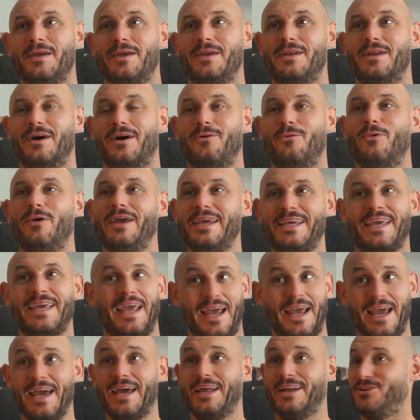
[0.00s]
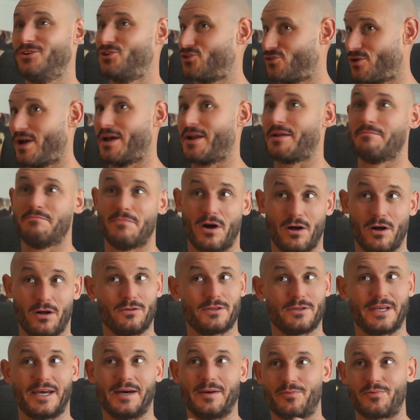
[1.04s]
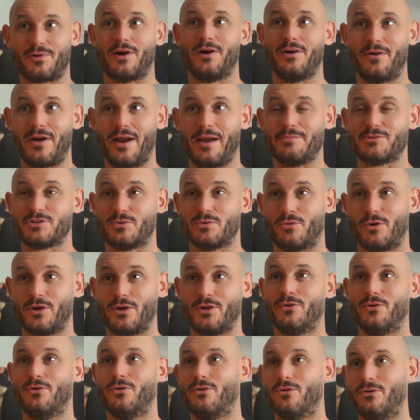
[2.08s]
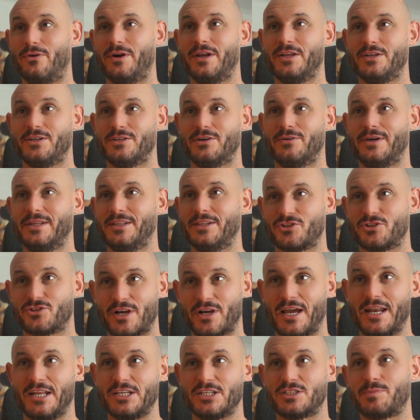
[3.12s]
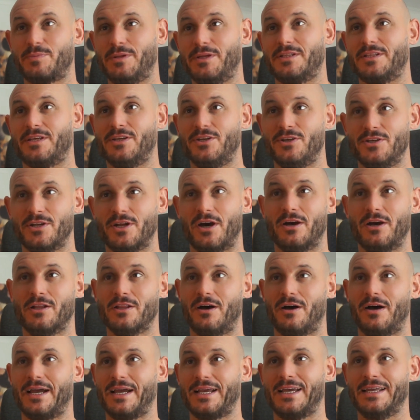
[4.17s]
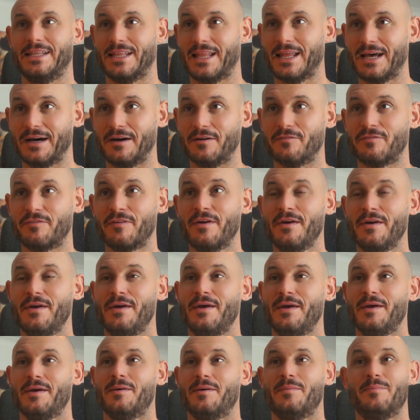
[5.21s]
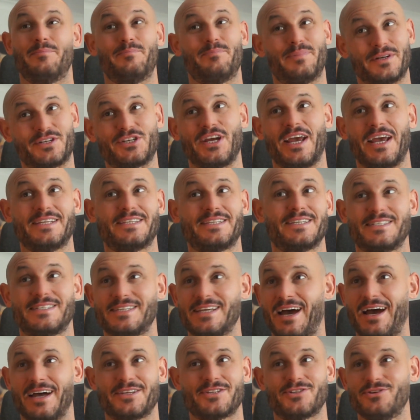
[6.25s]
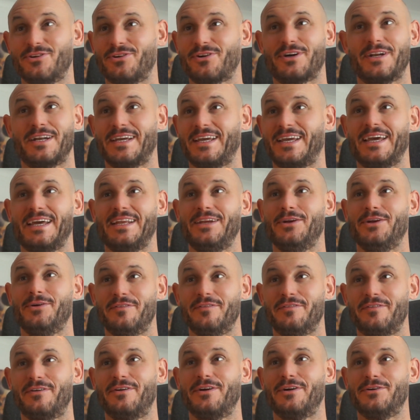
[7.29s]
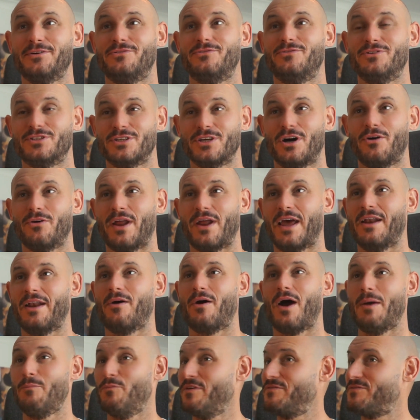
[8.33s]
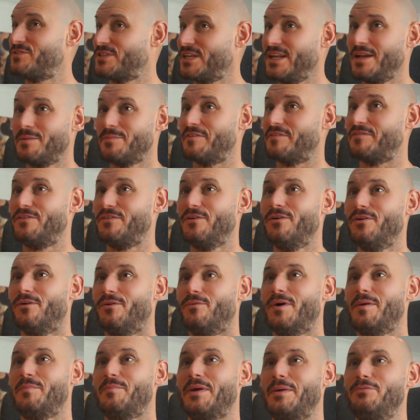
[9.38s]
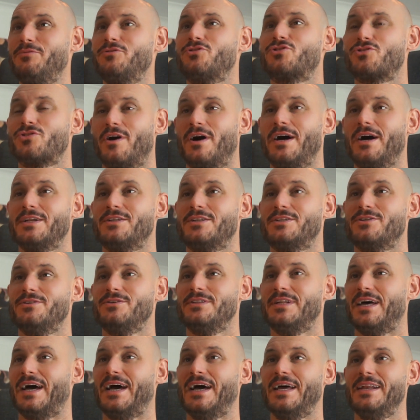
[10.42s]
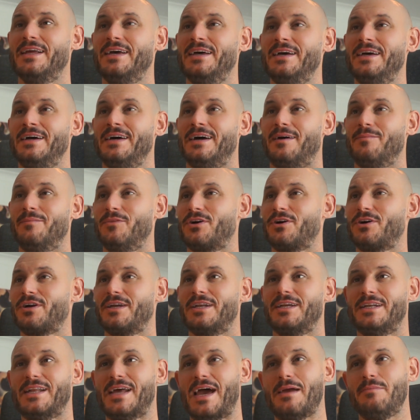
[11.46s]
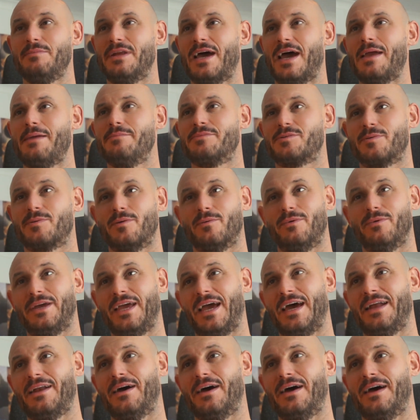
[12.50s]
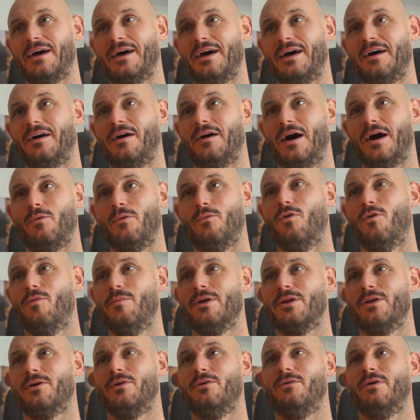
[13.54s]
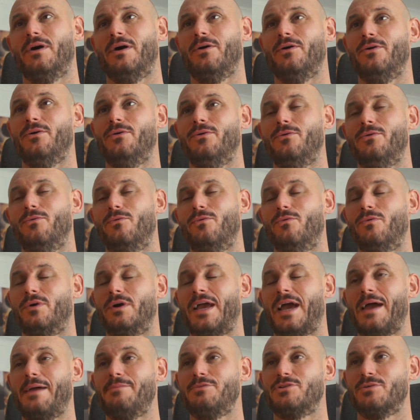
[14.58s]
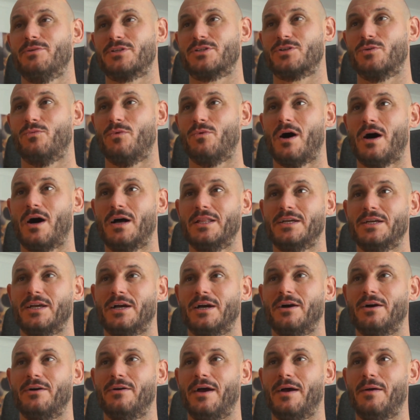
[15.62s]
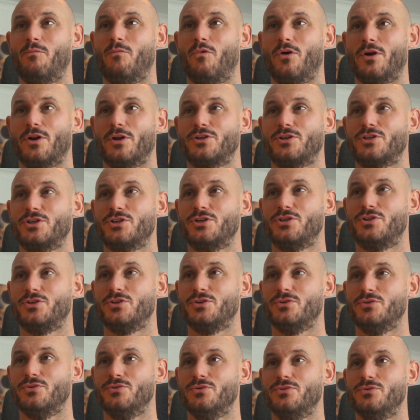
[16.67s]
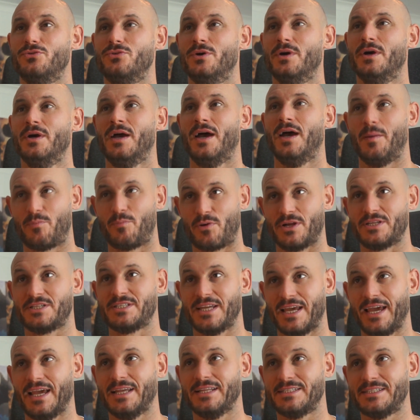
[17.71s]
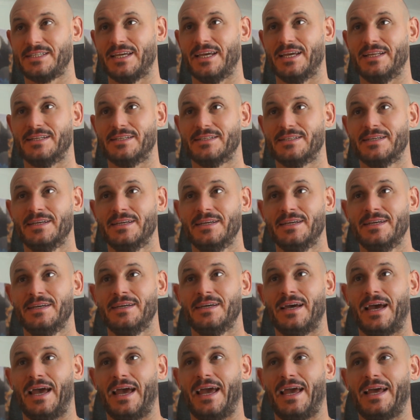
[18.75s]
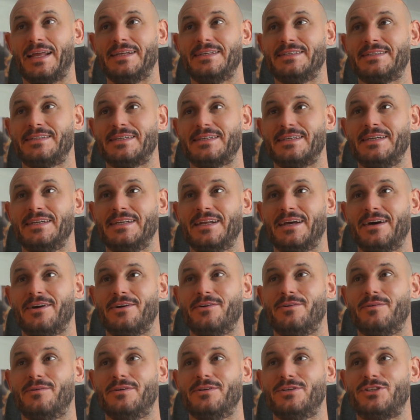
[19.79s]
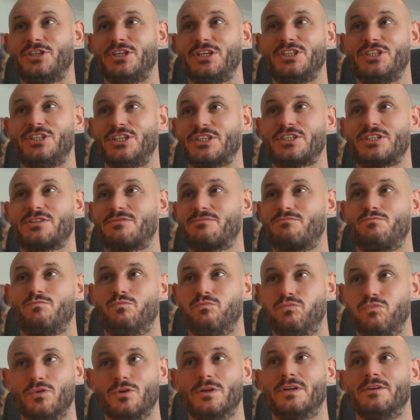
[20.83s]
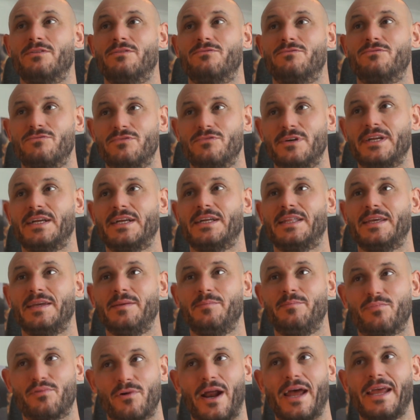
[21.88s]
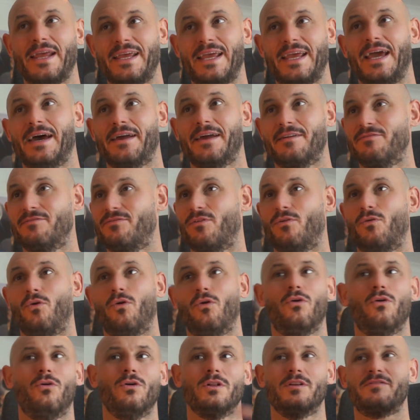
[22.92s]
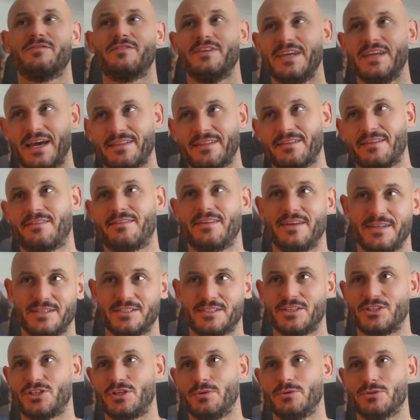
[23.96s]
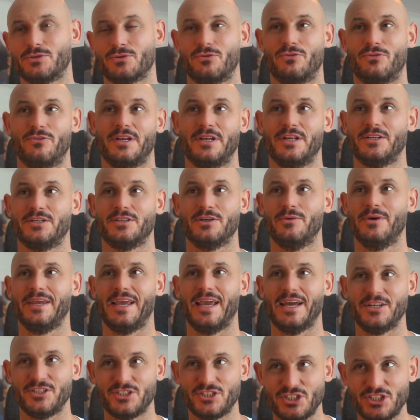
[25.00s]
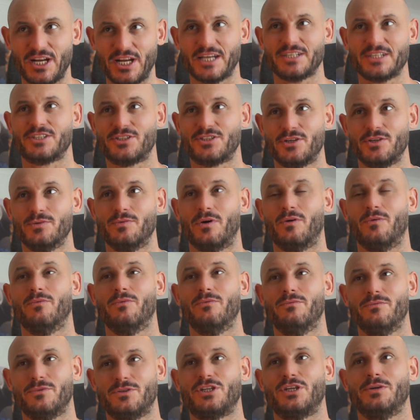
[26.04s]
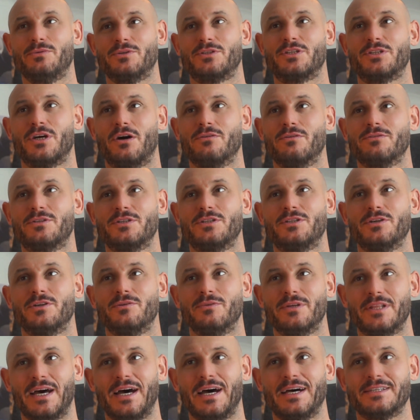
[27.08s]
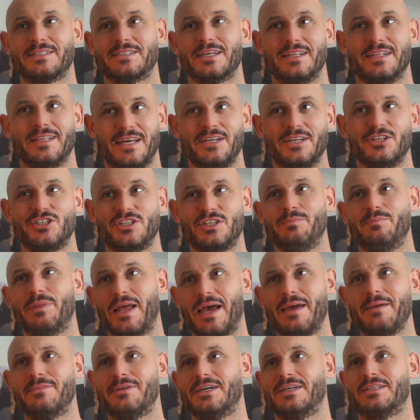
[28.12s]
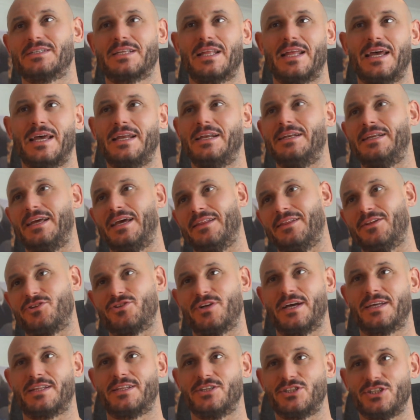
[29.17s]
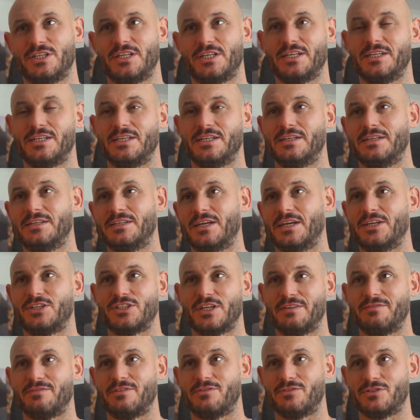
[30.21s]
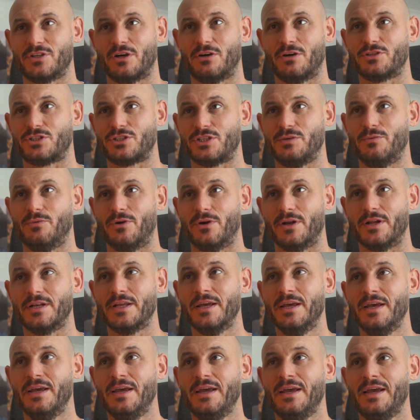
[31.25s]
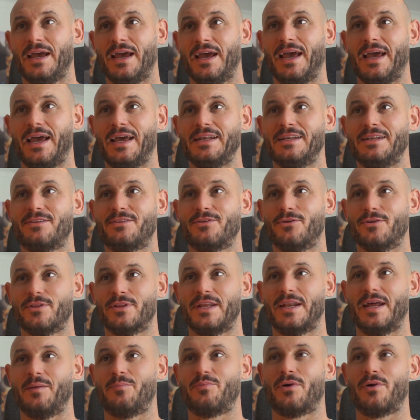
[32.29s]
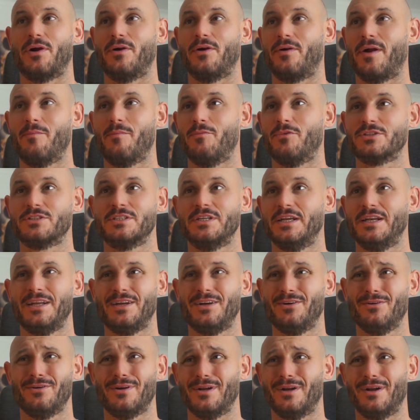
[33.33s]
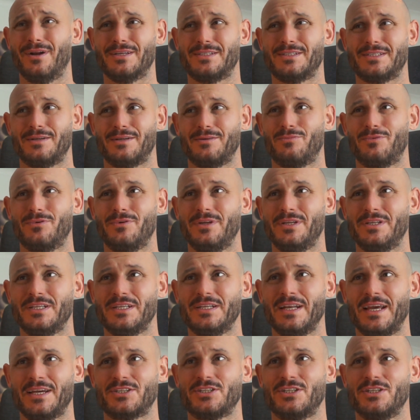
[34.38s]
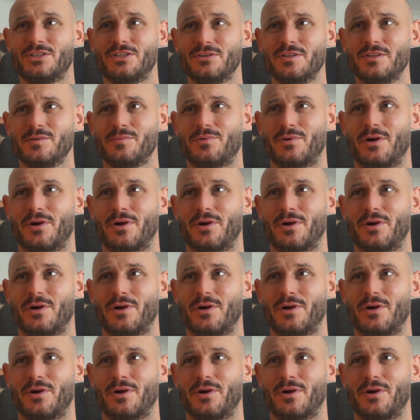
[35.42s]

you know, we can try to mold our program to what you're already doing, the training split that you know, like, and love, but chances are it's not going to get you a very good result. And we've seen it before when people try to do that. I'm not going to name names, but we had a woman who came to us a while ago and wanted to do a press to handstand. And, you know, she just wouldn't really break out of all of the other things that she was already doing and just do what she was told to do with us. And then she blamed us later down the track that she didn't achieve the result she wanted and thought that our program wasn't any good. And I said, well, you didn't actually do the